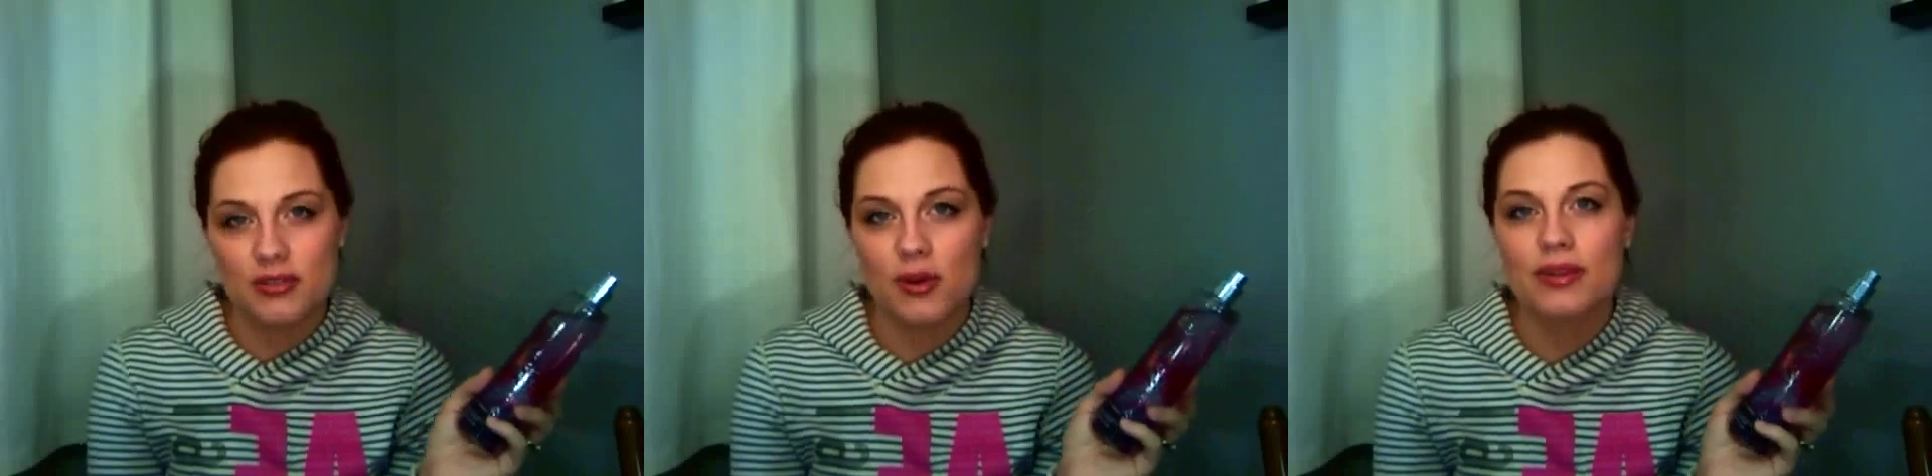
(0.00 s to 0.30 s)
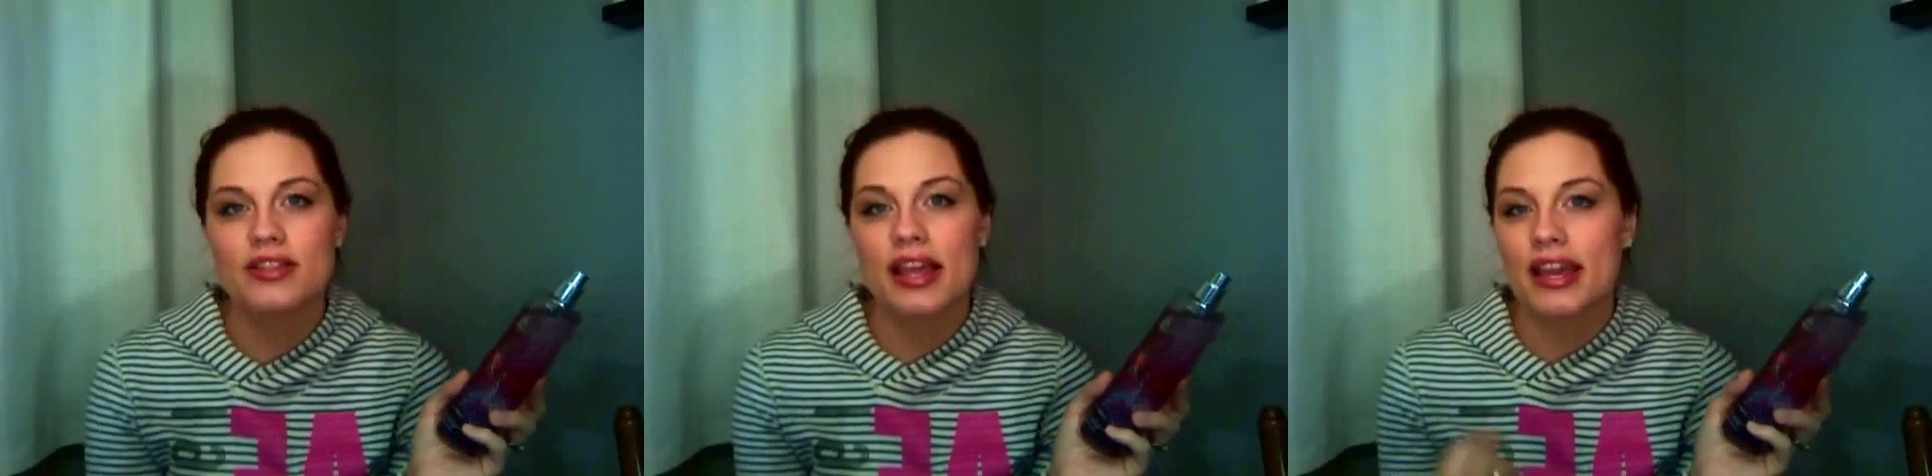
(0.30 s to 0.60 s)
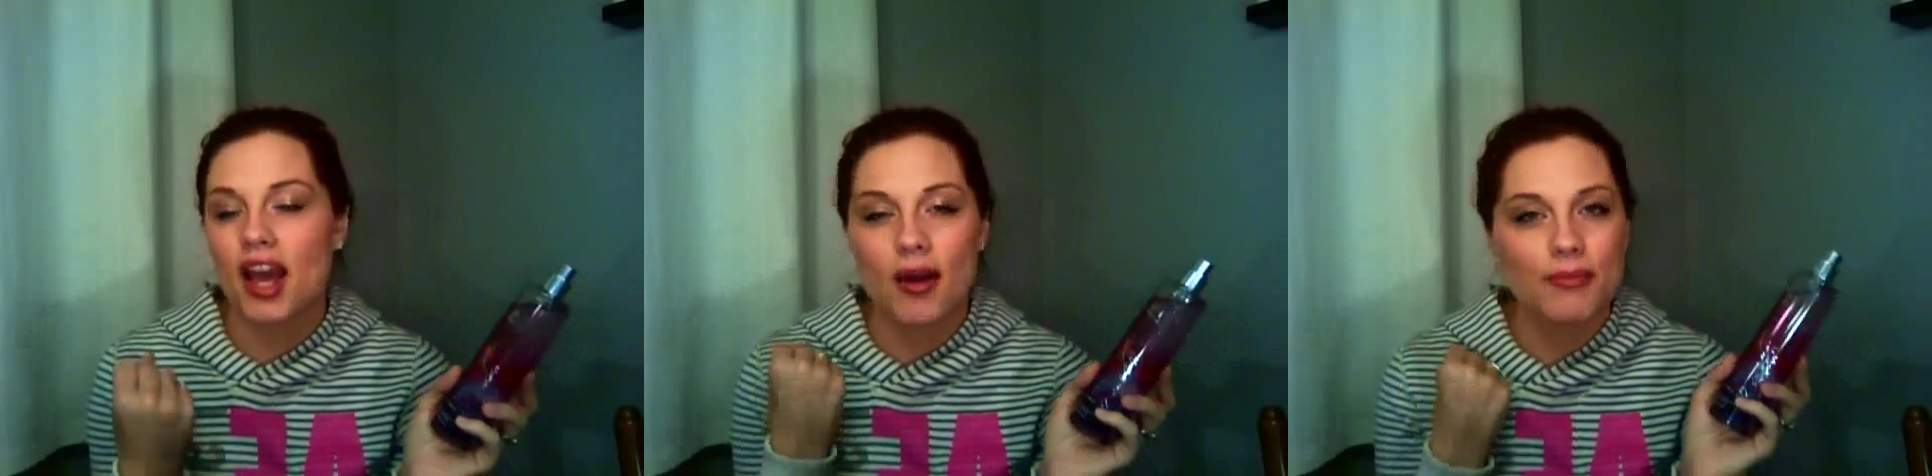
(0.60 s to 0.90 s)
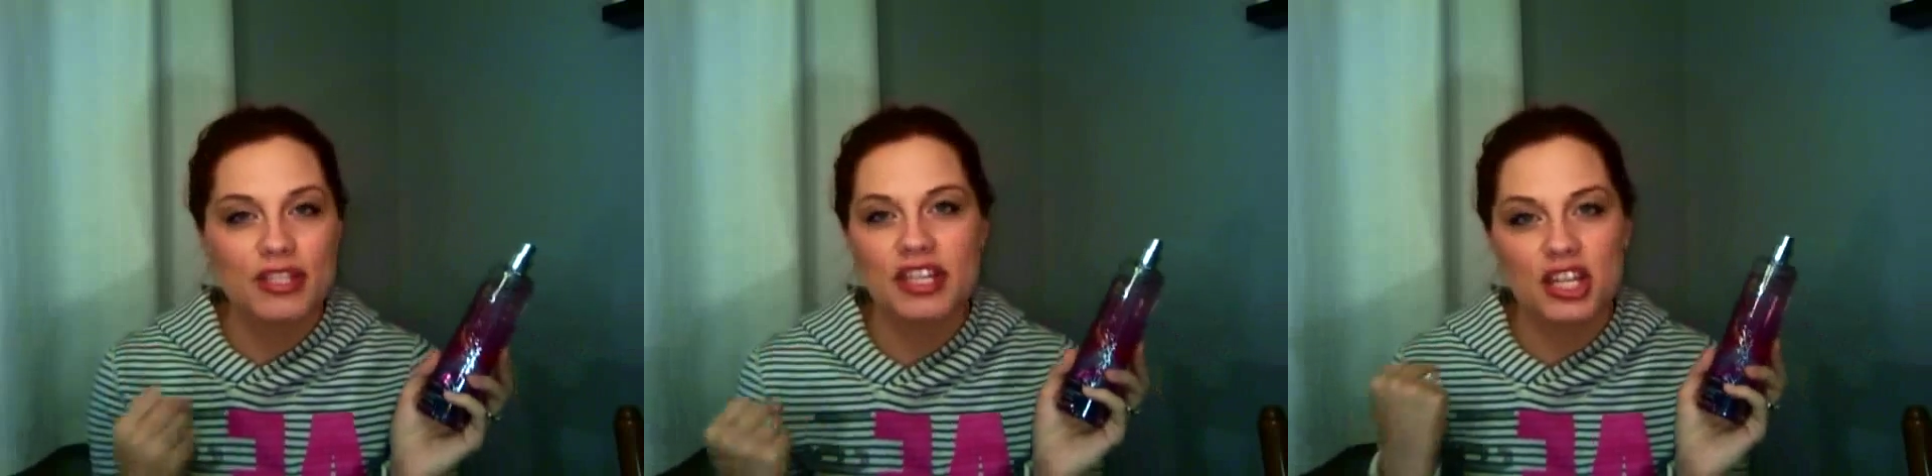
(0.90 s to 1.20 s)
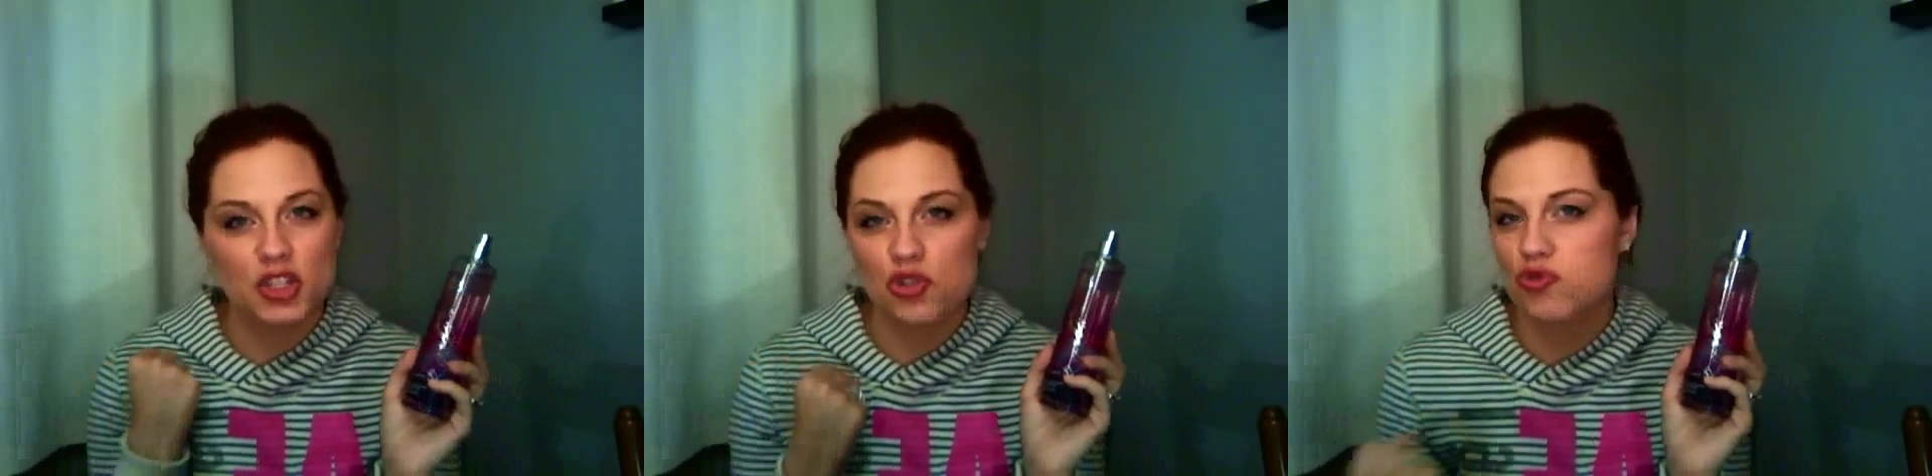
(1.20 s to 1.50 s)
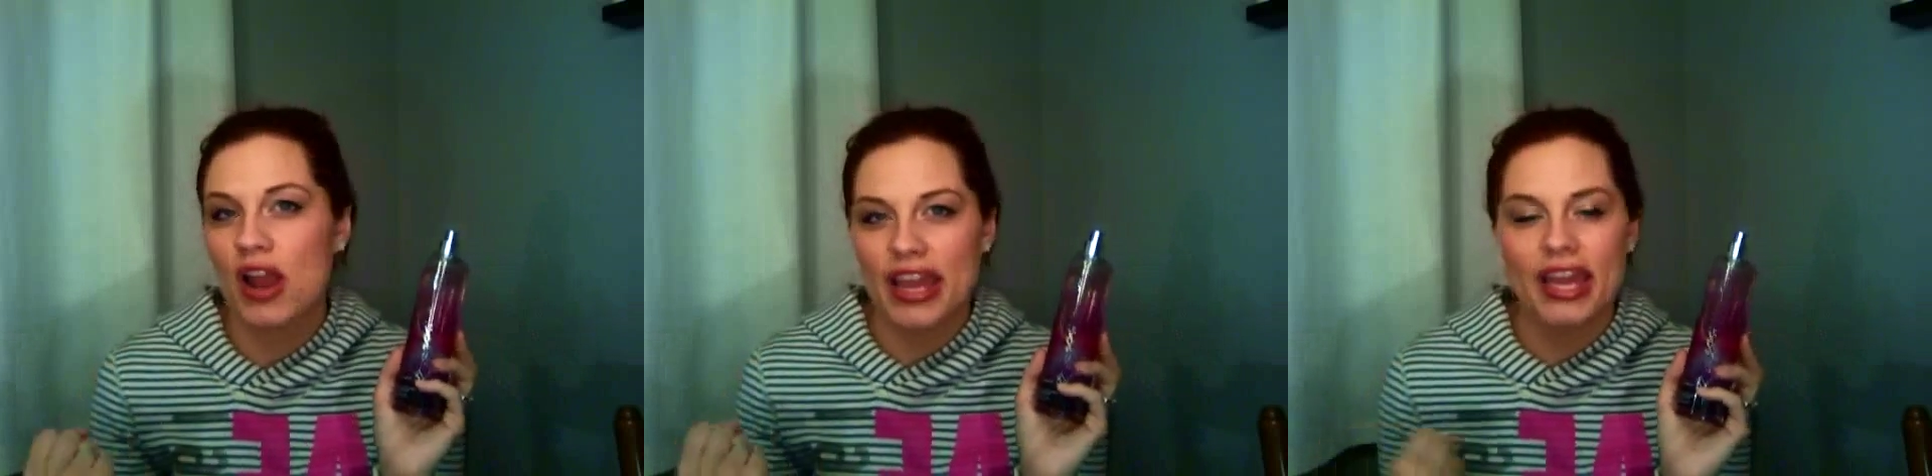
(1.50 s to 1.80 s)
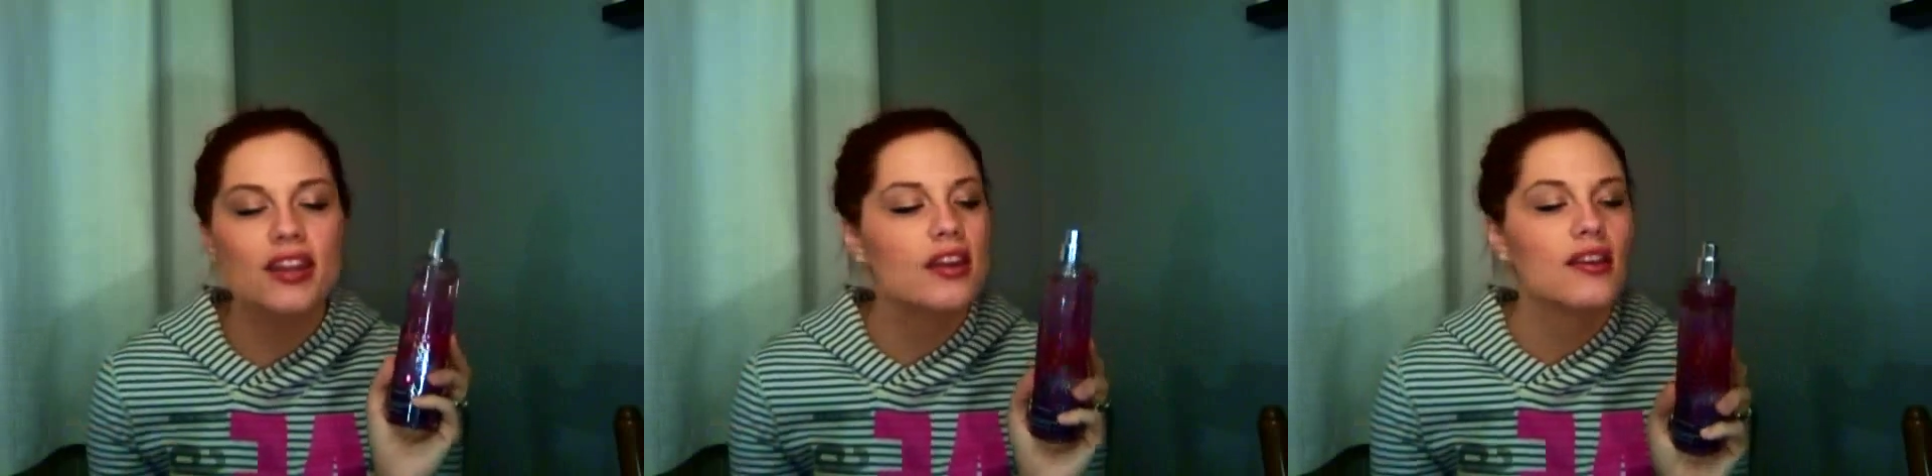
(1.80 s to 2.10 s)
So I was like, I'm just going to try
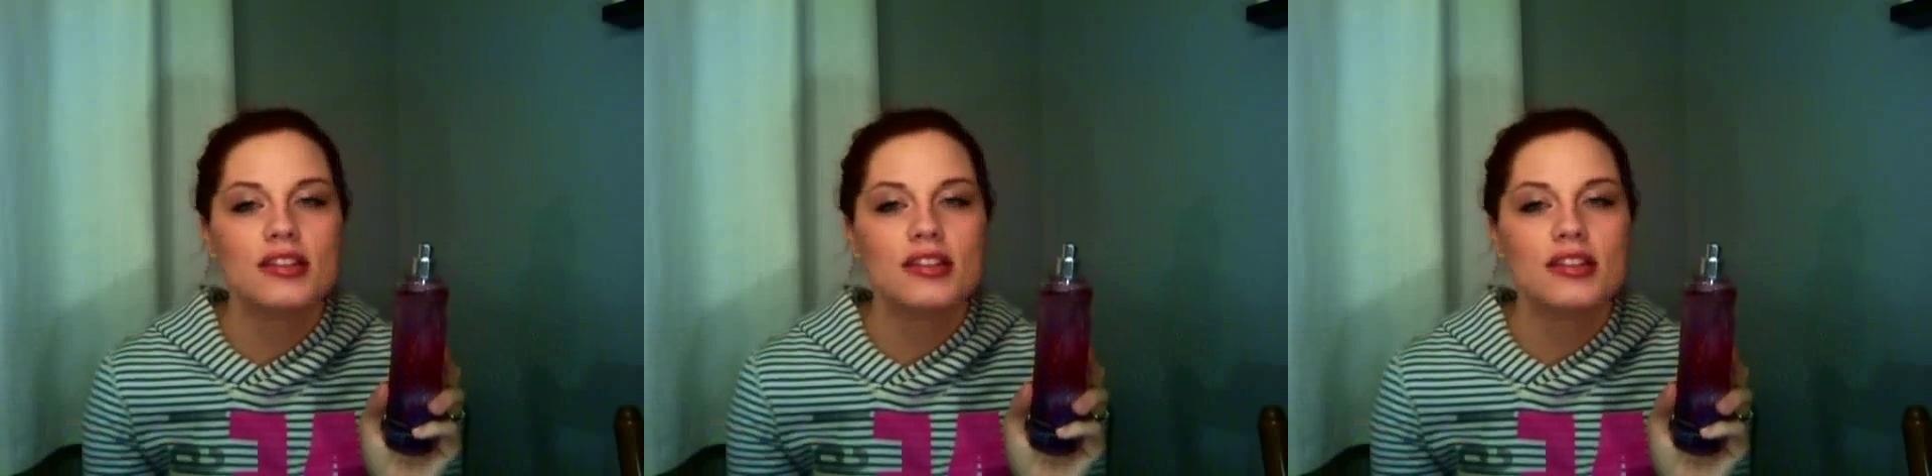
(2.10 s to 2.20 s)
it,